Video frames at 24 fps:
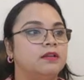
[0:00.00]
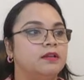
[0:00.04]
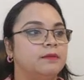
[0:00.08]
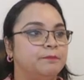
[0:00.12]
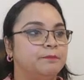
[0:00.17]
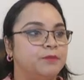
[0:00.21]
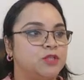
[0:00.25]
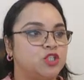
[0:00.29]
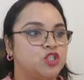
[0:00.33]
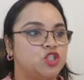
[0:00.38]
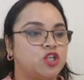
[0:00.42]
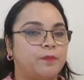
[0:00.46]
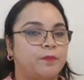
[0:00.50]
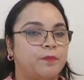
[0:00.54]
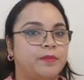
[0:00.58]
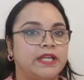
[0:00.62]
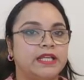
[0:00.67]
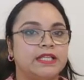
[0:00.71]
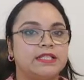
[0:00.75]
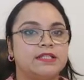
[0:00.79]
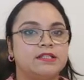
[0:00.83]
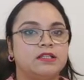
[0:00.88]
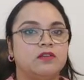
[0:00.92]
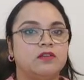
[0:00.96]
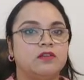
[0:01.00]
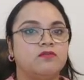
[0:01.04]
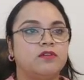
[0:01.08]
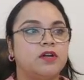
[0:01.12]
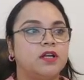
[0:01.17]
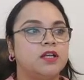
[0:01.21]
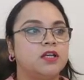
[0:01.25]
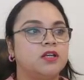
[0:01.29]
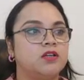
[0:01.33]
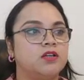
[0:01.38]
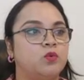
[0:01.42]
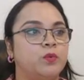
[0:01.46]
bishop takes
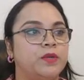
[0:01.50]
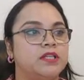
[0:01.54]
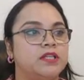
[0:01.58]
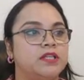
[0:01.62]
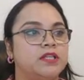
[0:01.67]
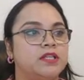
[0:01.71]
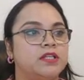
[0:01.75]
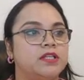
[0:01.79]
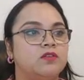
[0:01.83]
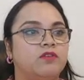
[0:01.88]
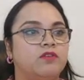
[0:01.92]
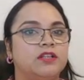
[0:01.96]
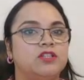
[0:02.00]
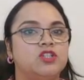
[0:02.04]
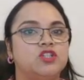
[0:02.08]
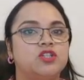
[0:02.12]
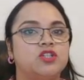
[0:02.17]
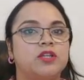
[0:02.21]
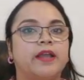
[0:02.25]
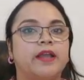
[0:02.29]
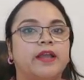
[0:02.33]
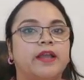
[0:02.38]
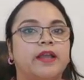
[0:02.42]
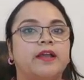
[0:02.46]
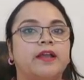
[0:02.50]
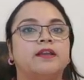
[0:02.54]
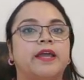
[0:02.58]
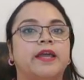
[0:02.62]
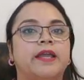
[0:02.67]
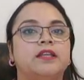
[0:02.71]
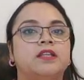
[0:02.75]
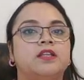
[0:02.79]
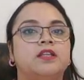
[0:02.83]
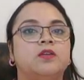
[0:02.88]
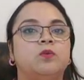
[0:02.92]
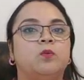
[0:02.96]
c1, queen d1 check,
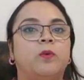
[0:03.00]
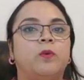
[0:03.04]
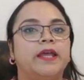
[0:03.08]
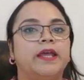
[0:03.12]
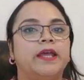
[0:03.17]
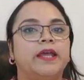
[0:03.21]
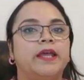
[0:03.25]
knight e1,